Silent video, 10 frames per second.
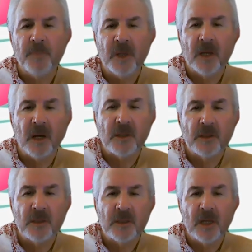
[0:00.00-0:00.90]

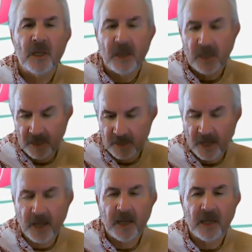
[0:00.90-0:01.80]
because it
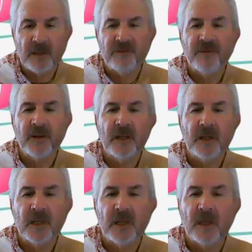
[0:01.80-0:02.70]

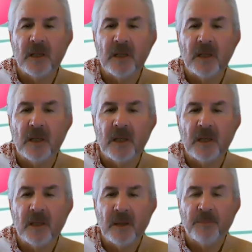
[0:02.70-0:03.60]
defeated
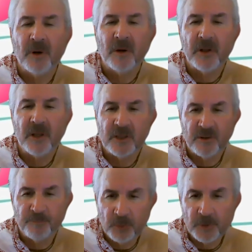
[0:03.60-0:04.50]
the prevalence
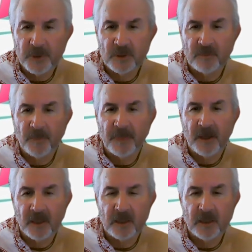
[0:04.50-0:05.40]
of Buddhism
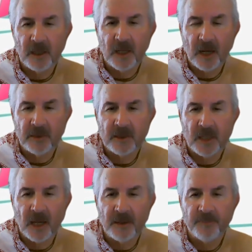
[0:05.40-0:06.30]
in India at the
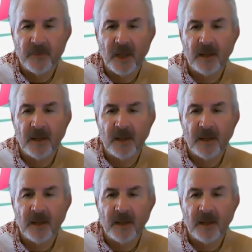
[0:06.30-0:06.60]
time,